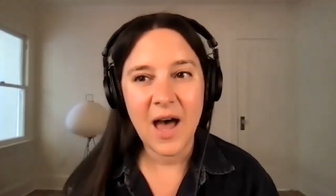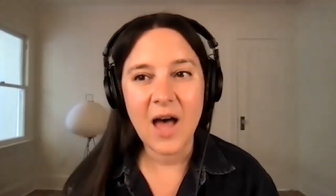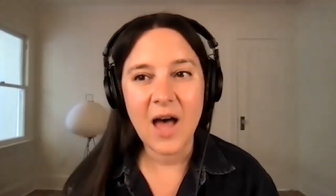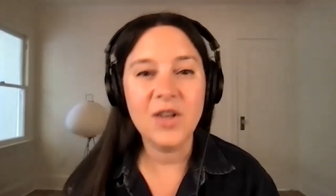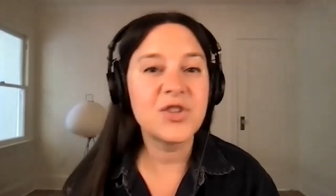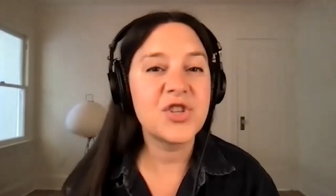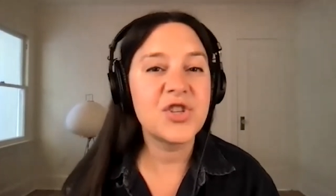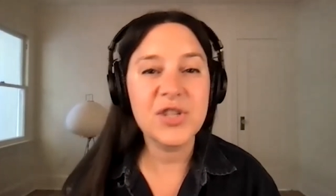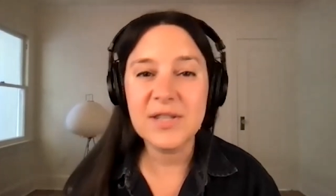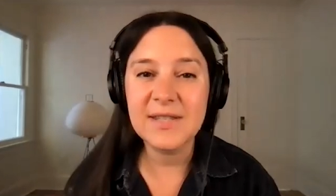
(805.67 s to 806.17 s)

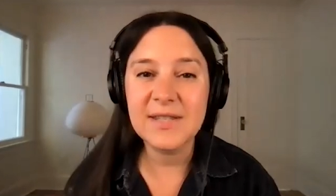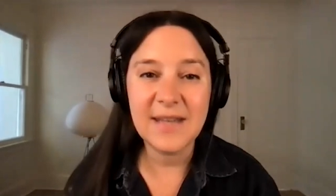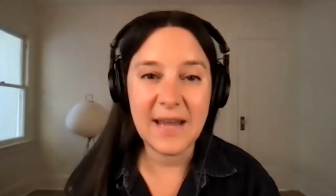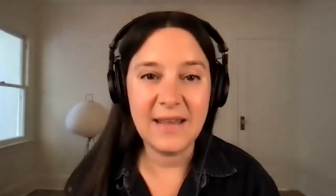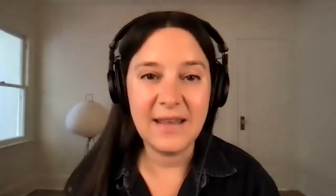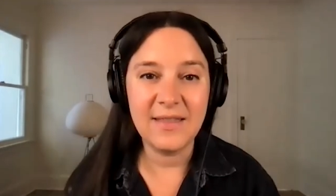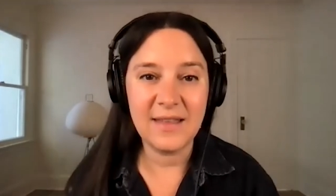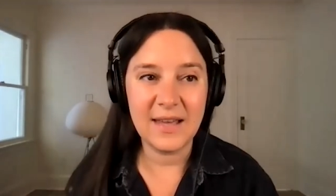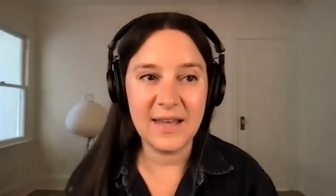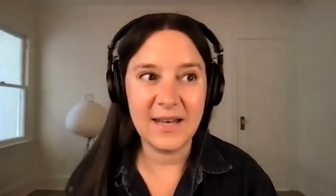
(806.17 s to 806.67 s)
I'll just
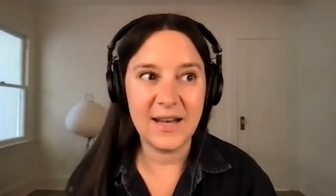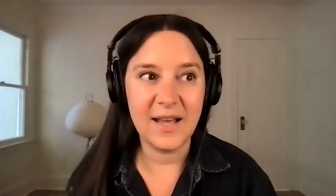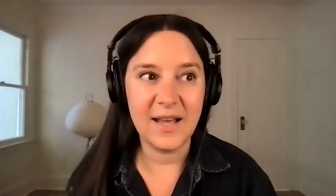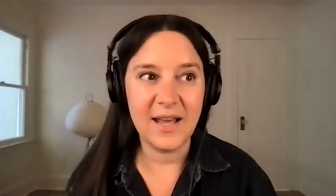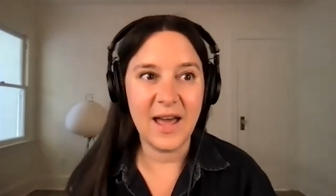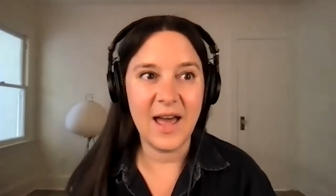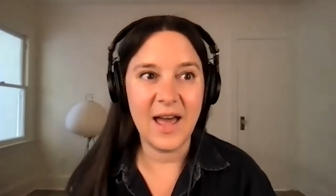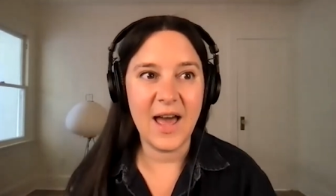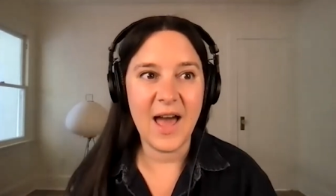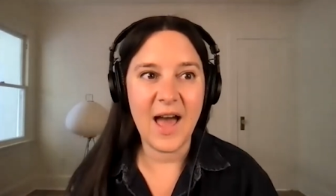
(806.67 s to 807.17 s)
say
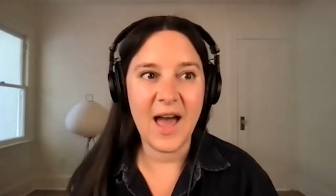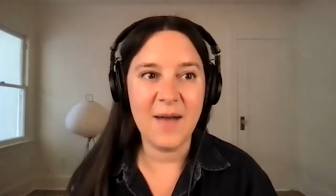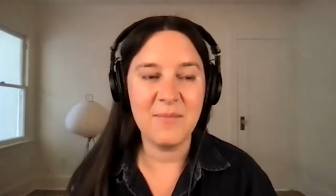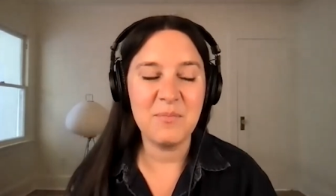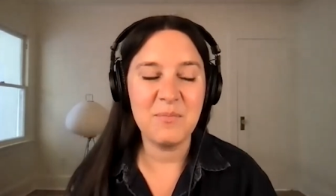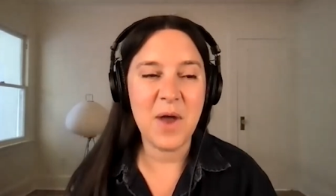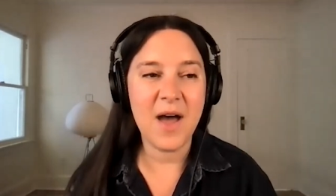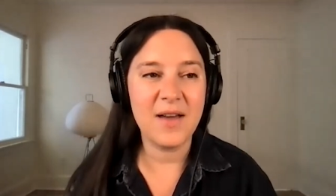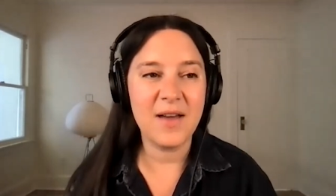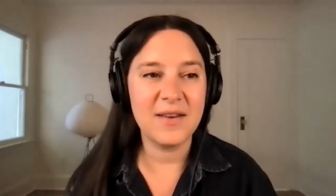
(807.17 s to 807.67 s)
that
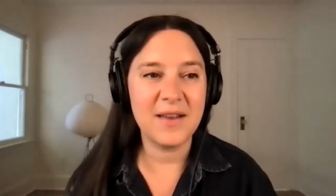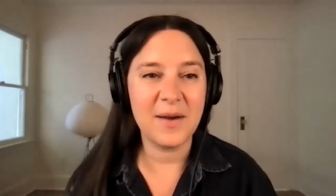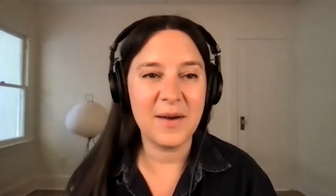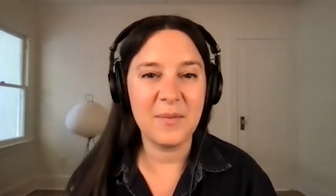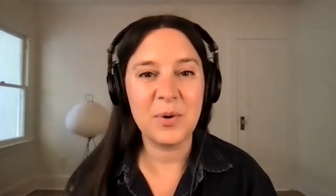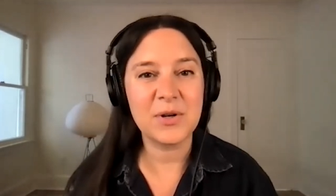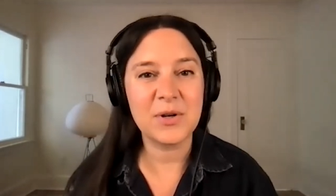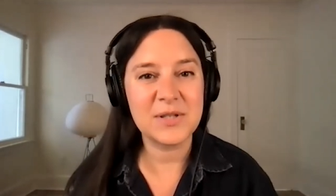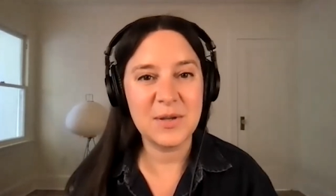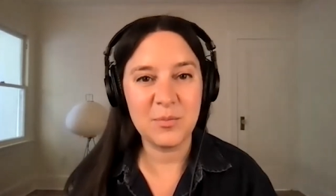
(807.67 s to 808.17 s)
I'm not a
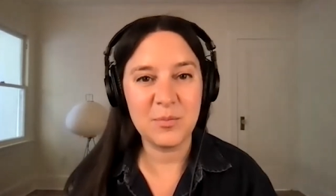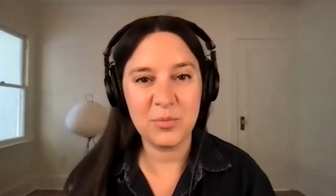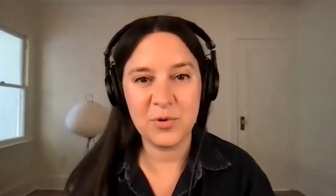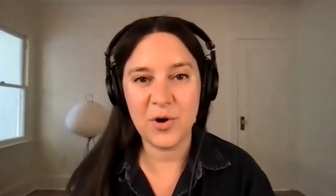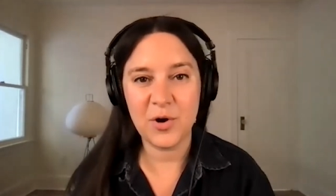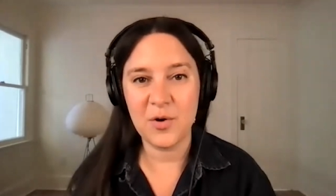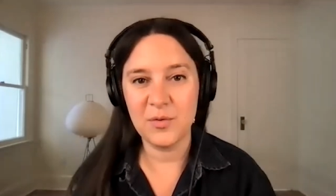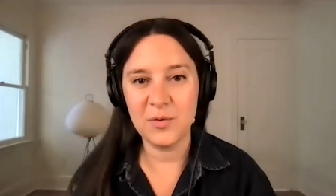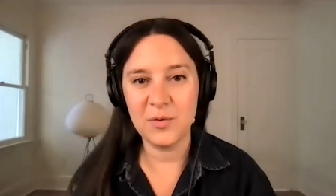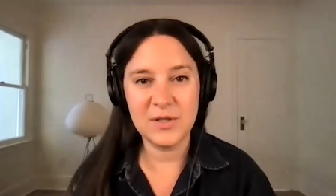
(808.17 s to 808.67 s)
person
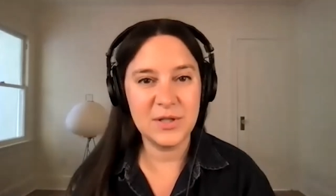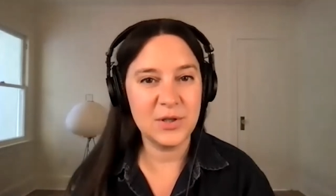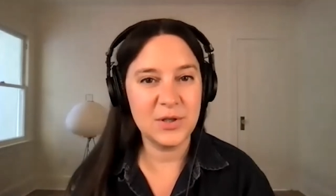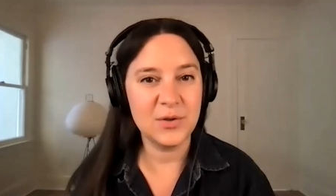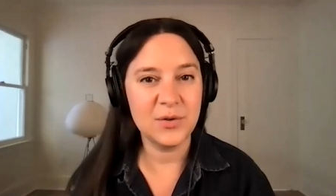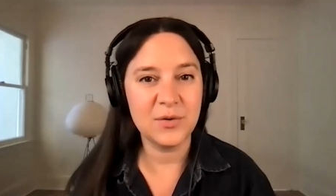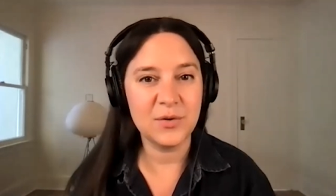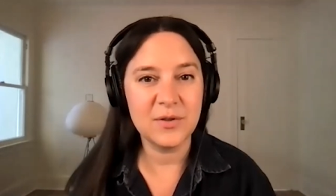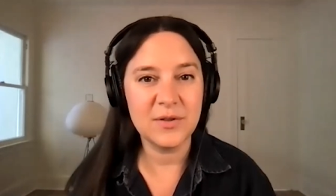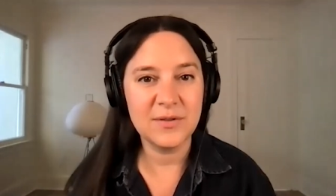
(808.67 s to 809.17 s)
prone
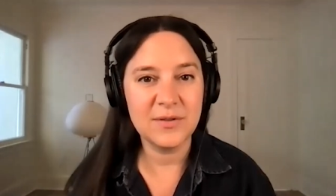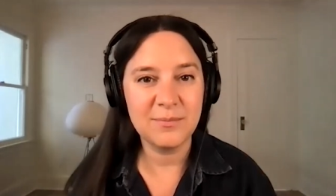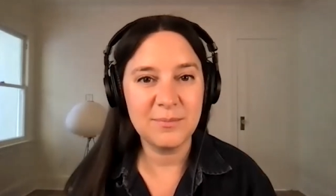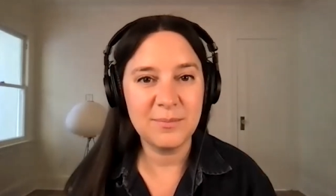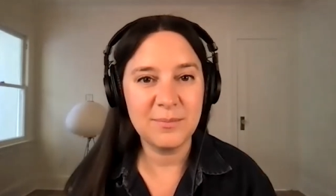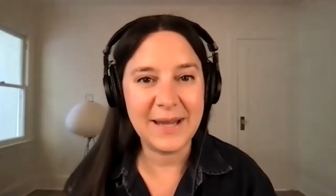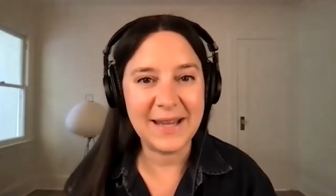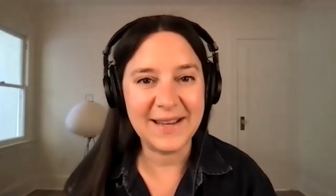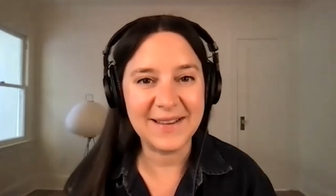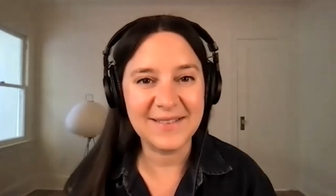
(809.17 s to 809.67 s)
to
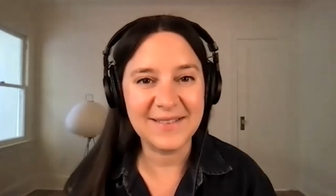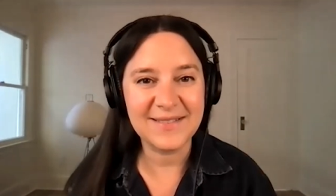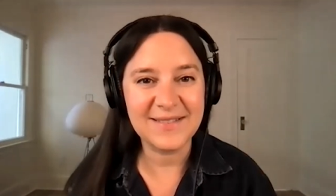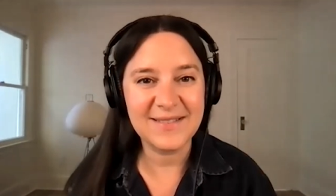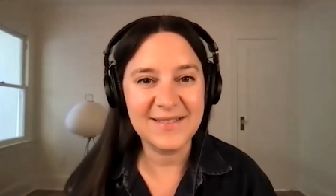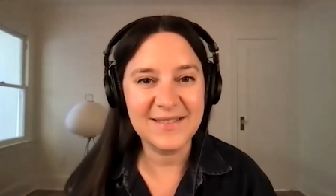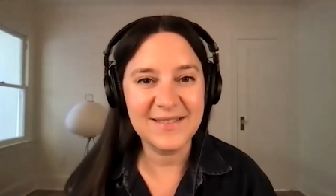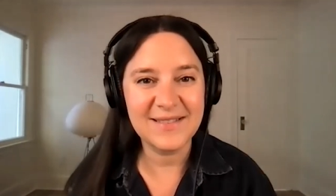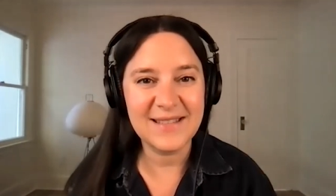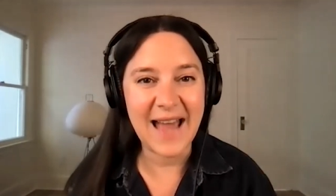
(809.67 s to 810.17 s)
being
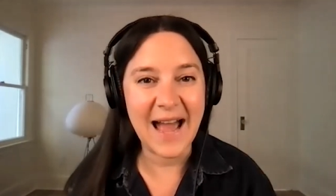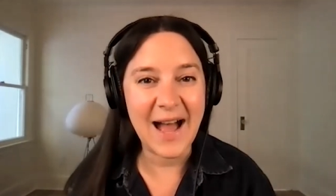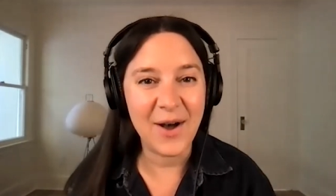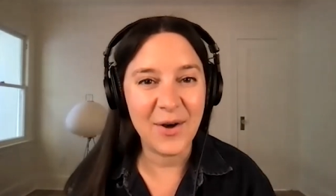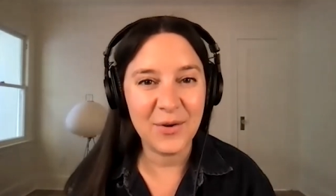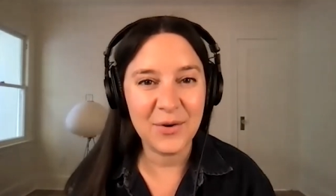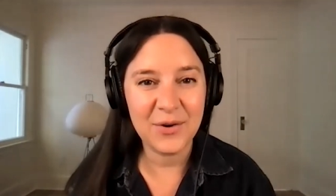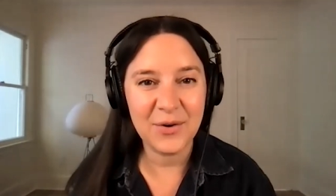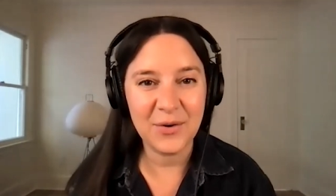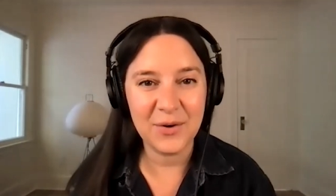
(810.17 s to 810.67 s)

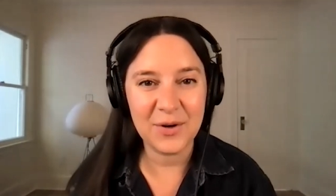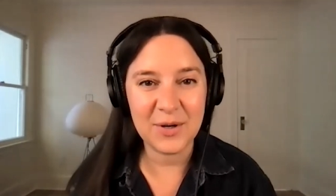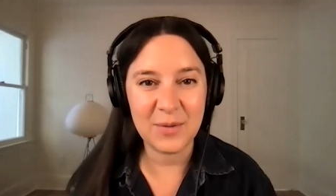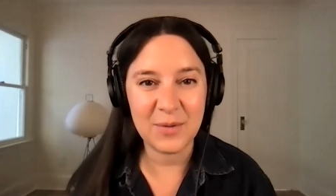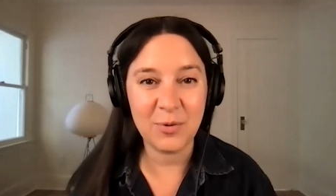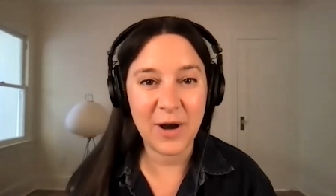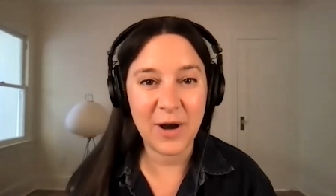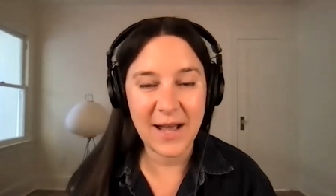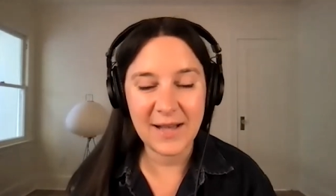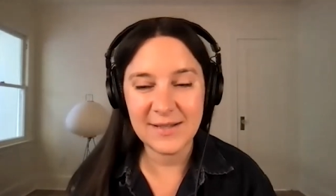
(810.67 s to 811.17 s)
down or
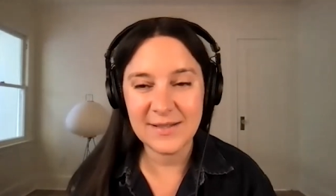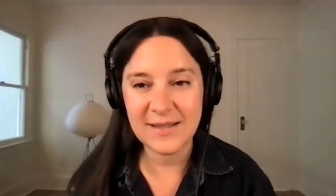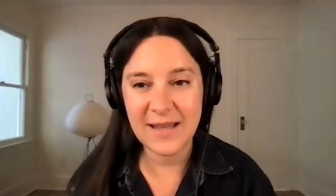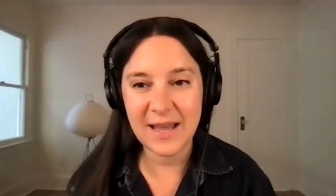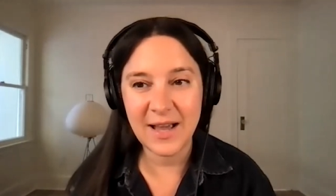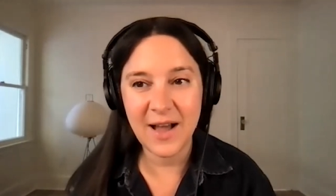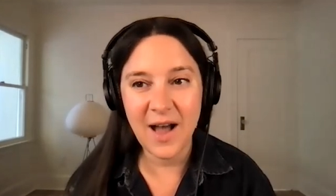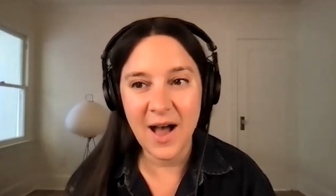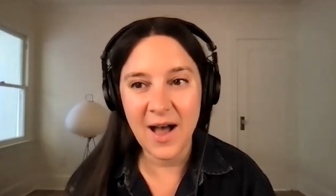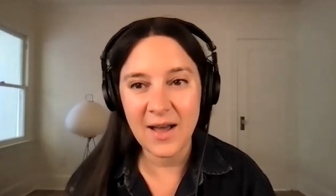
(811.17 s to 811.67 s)
depressed,
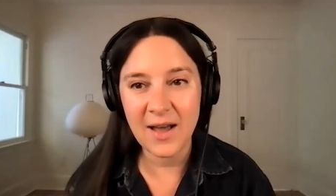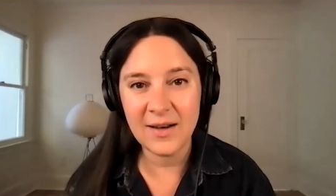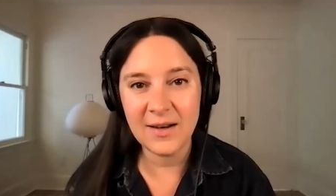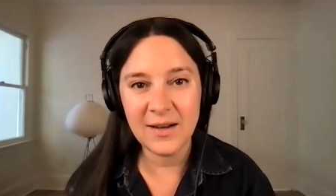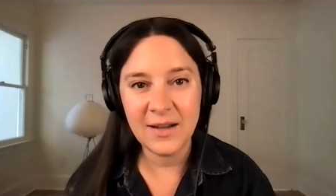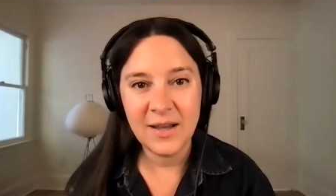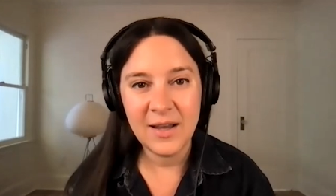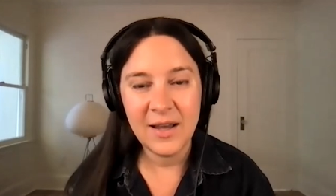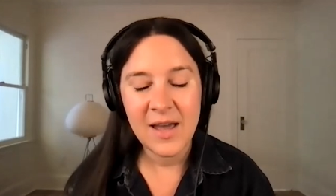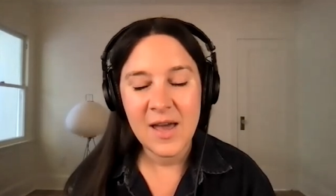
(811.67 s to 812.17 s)
thank
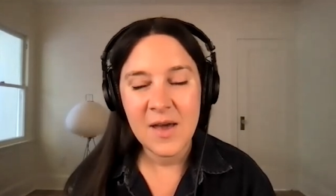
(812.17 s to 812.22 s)
God.